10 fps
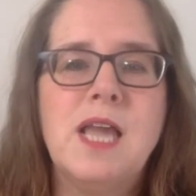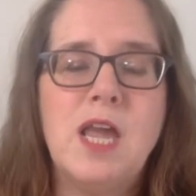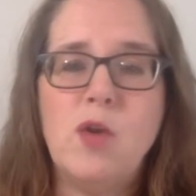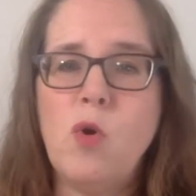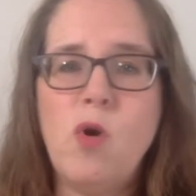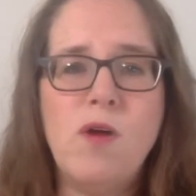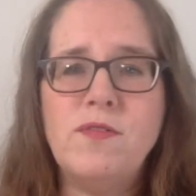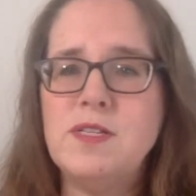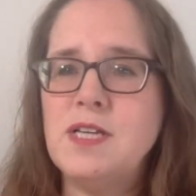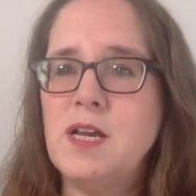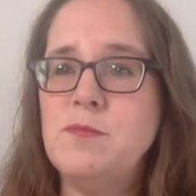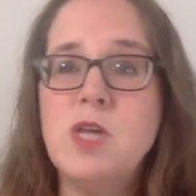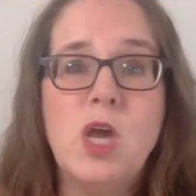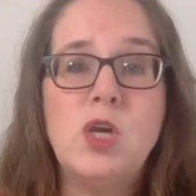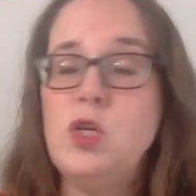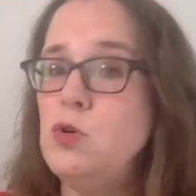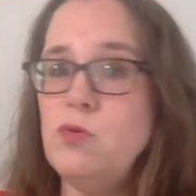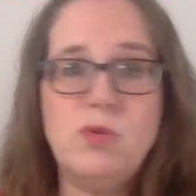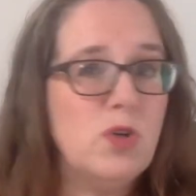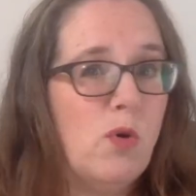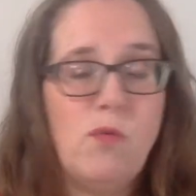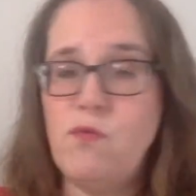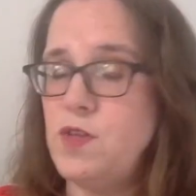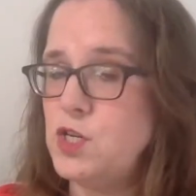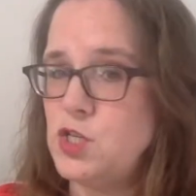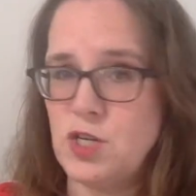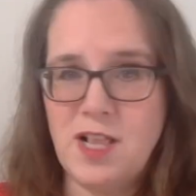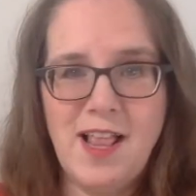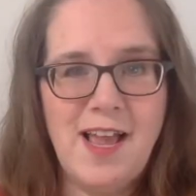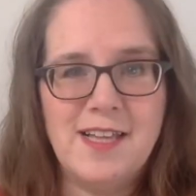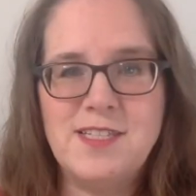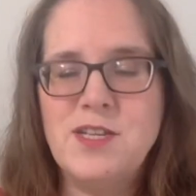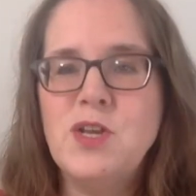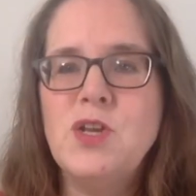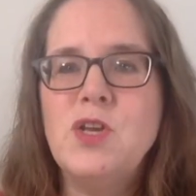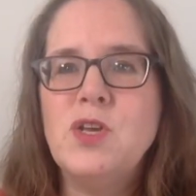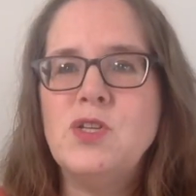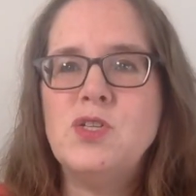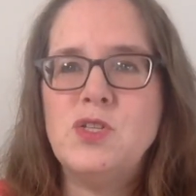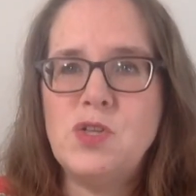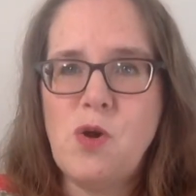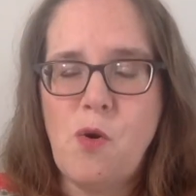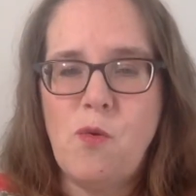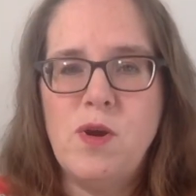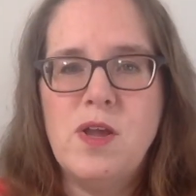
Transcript: And oftentimes you don't finish a class. So